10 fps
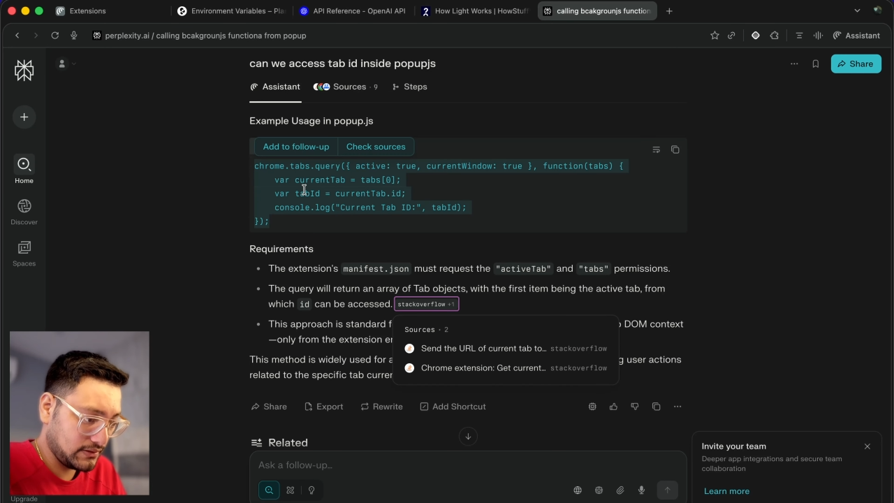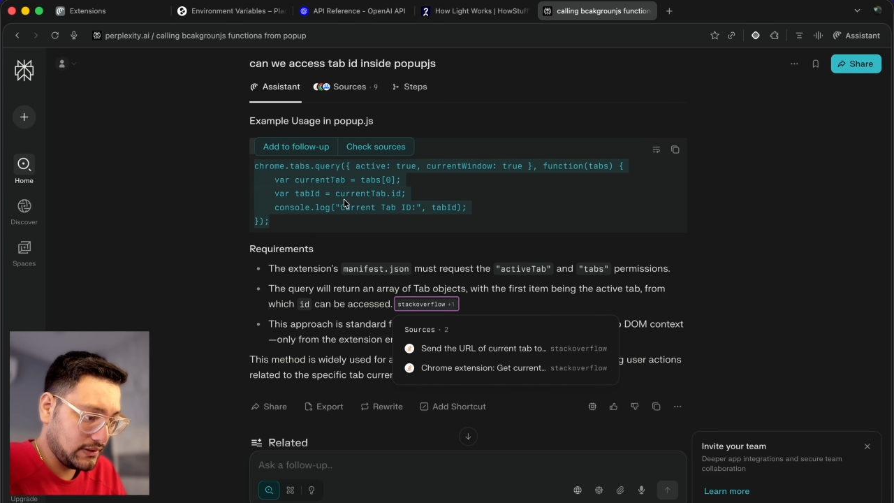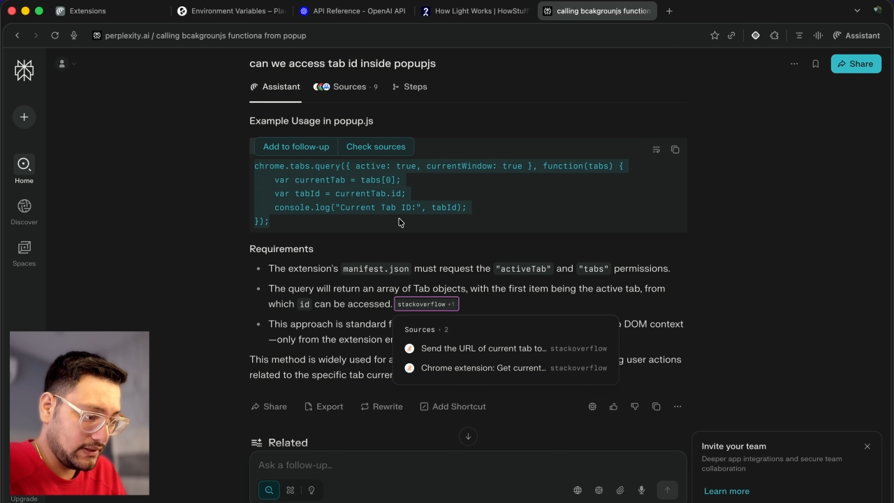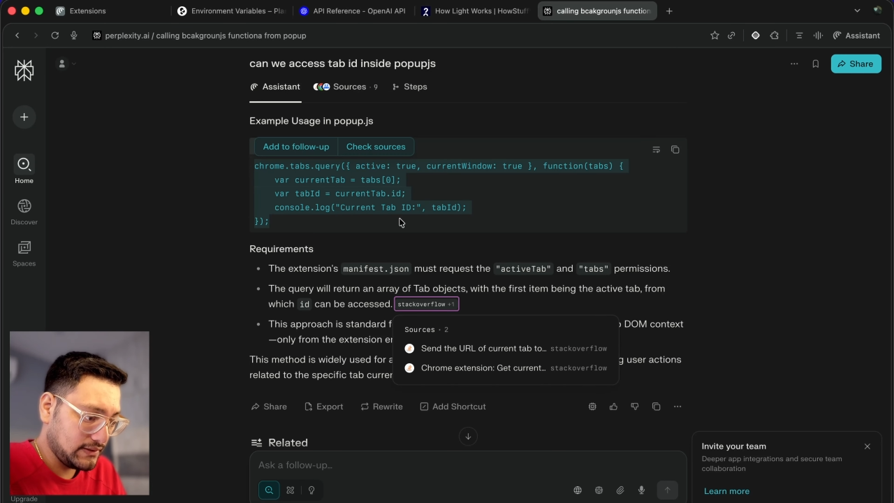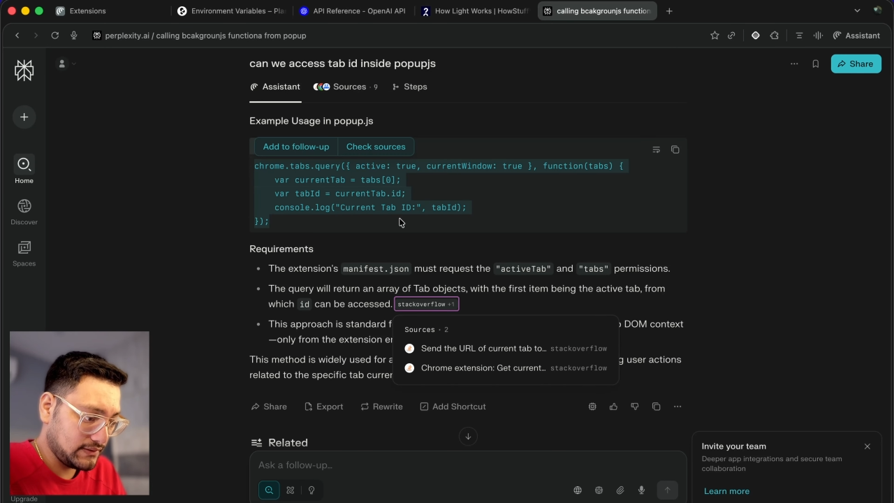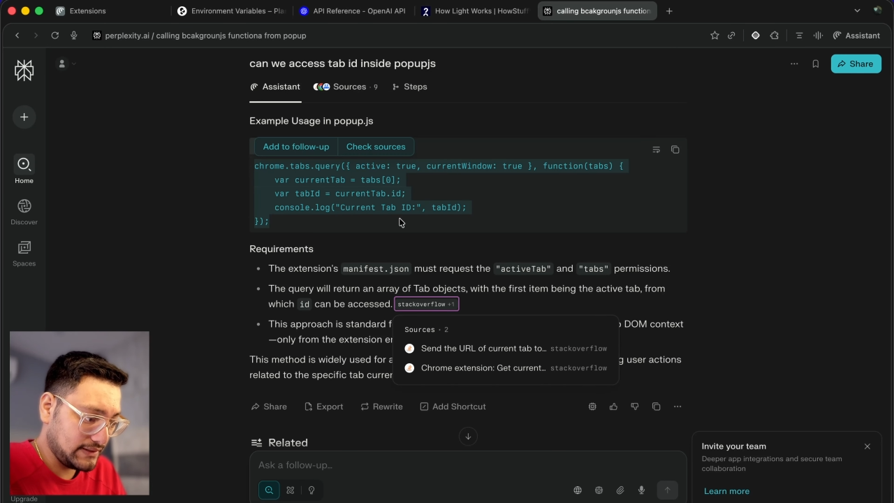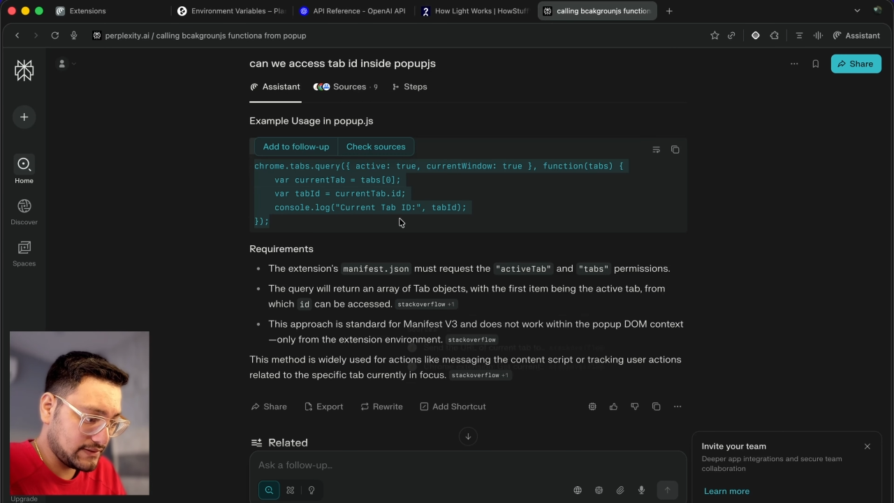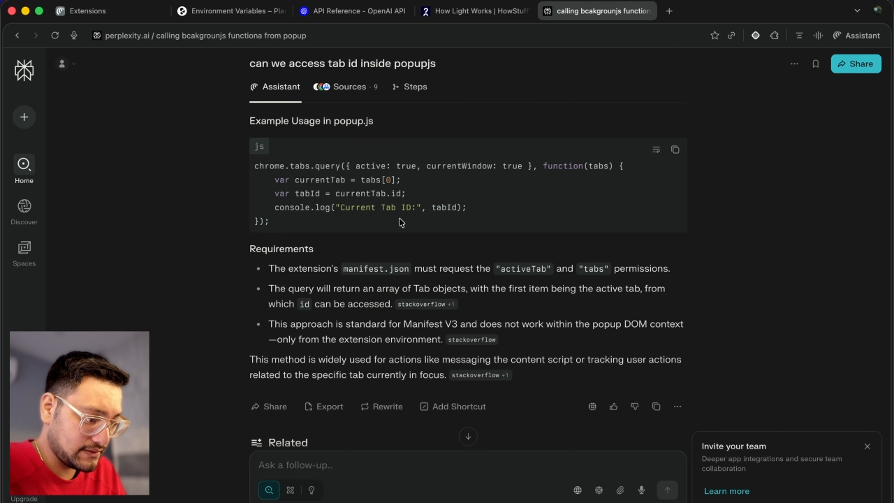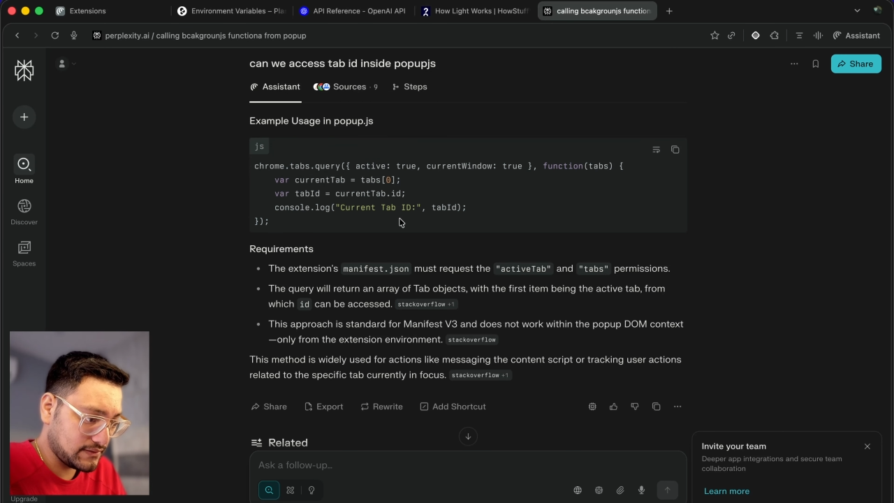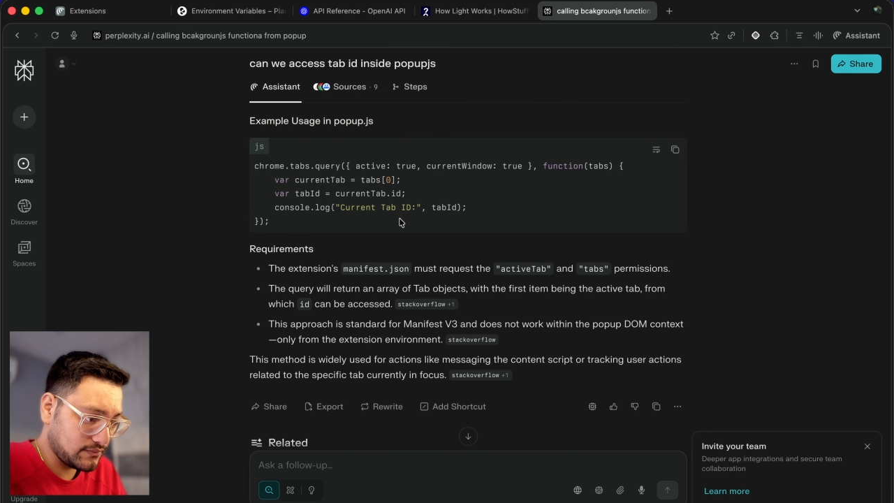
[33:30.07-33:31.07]
So let's just
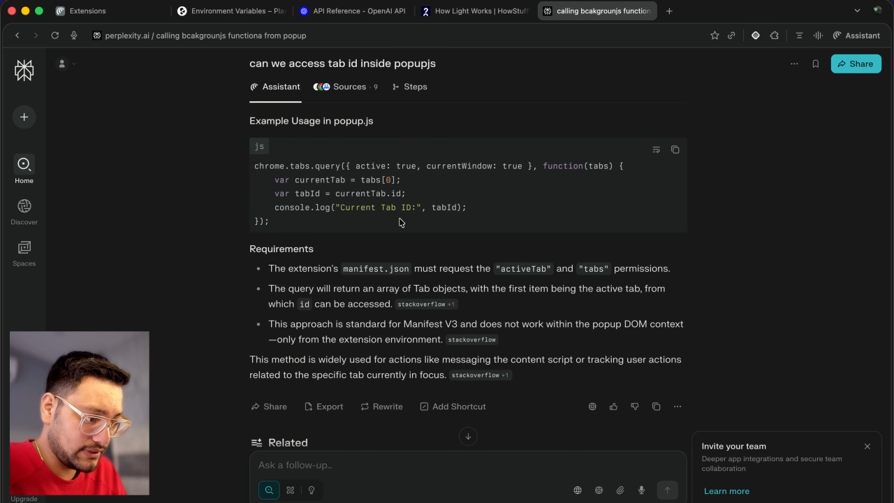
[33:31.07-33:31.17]
do that.